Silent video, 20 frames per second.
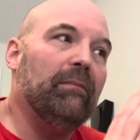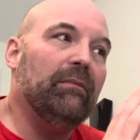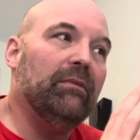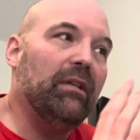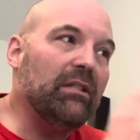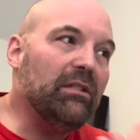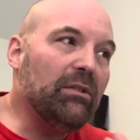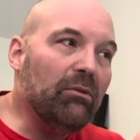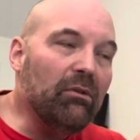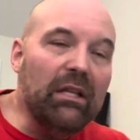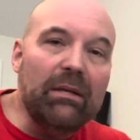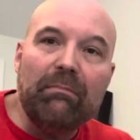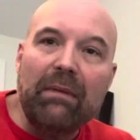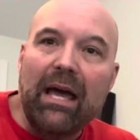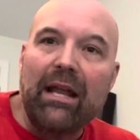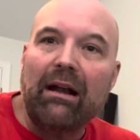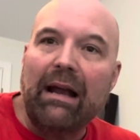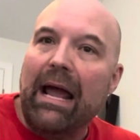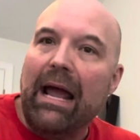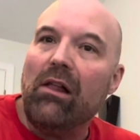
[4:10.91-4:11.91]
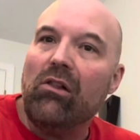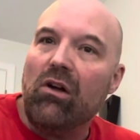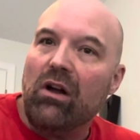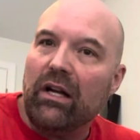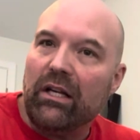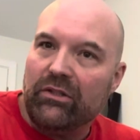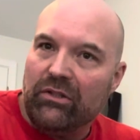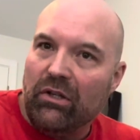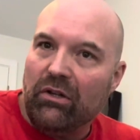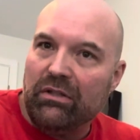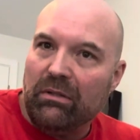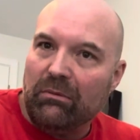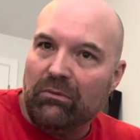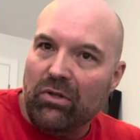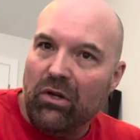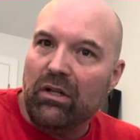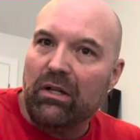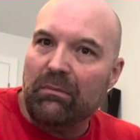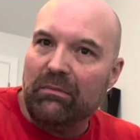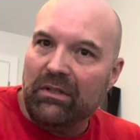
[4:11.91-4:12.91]
Doesn't really matter how long it took
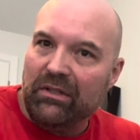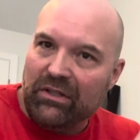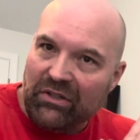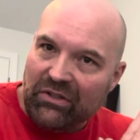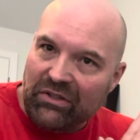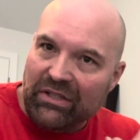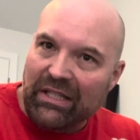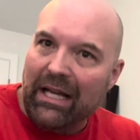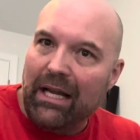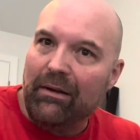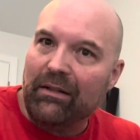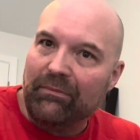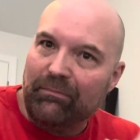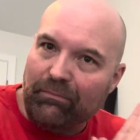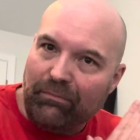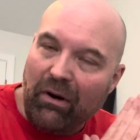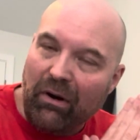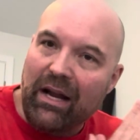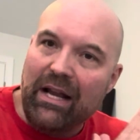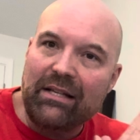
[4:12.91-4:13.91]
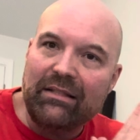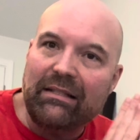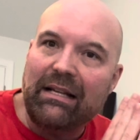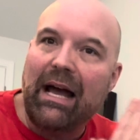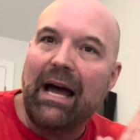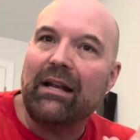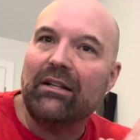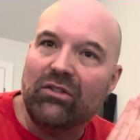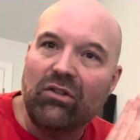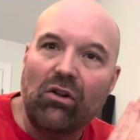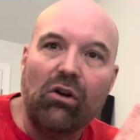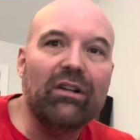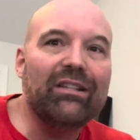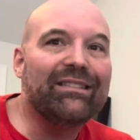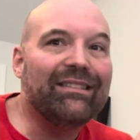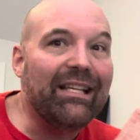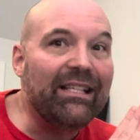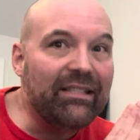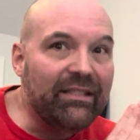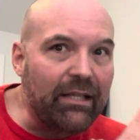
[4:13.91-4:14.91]
them to see it. Praise God, as long as
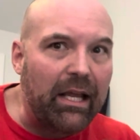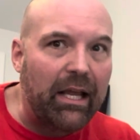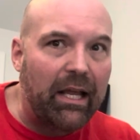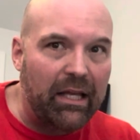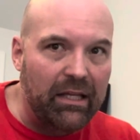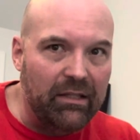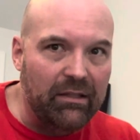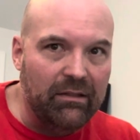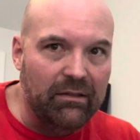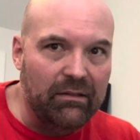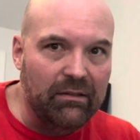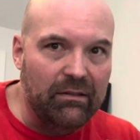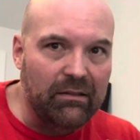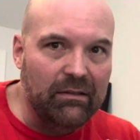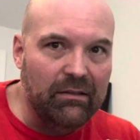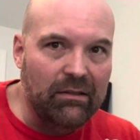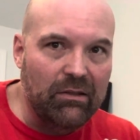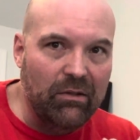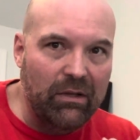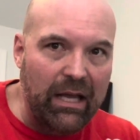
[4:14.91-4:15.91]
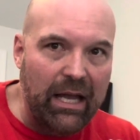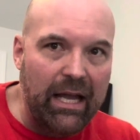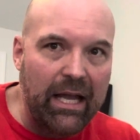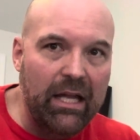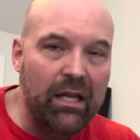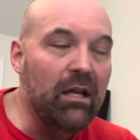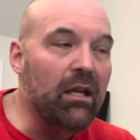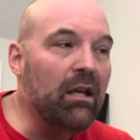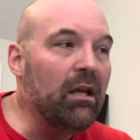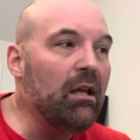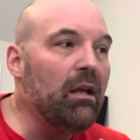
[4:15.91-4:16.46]
they see it, okay?